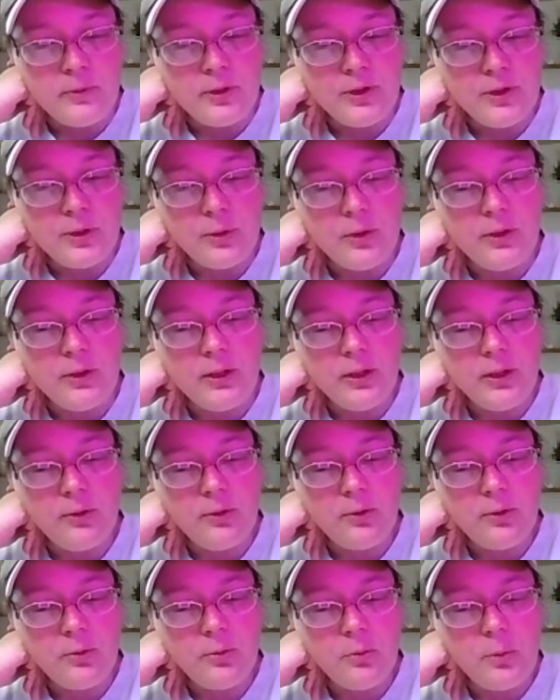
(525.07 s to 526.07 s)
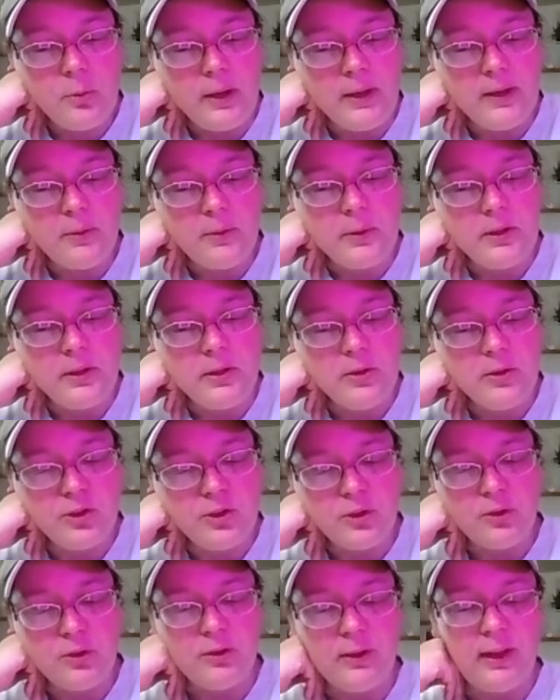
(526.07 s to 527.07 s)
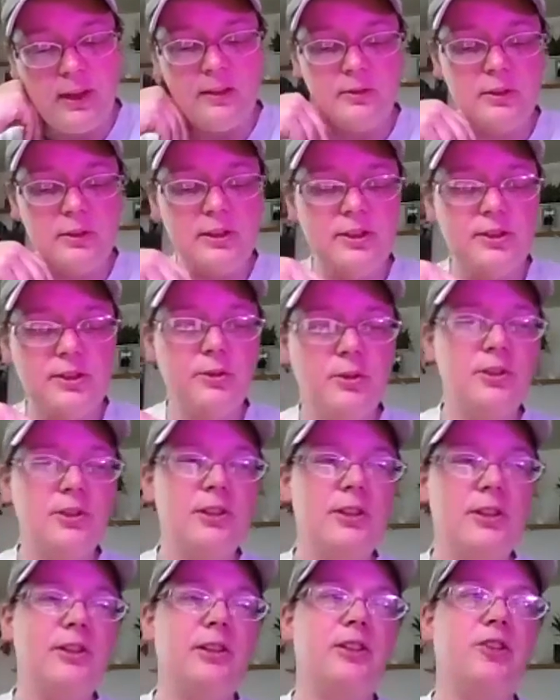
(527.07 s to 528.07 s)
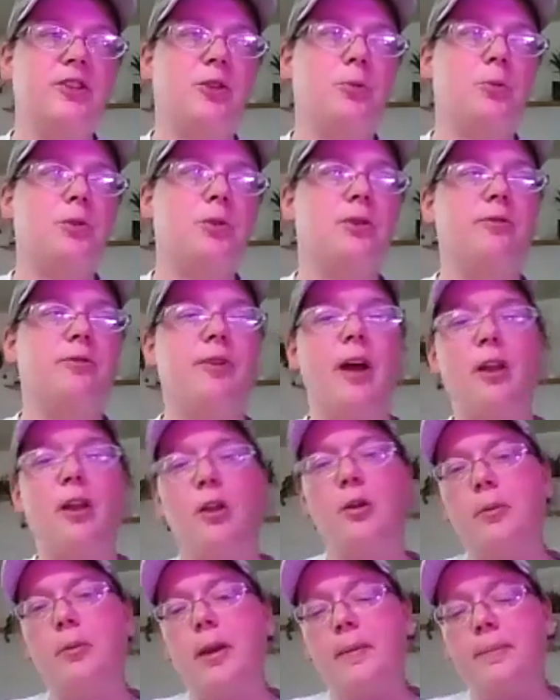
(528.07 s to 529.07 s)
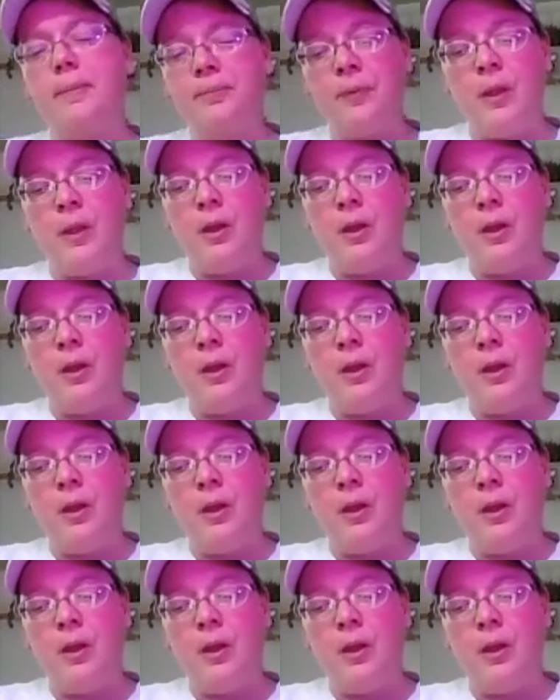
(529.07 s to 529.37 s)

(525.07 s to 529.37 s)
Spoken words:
So another way that we use our land resources is through development.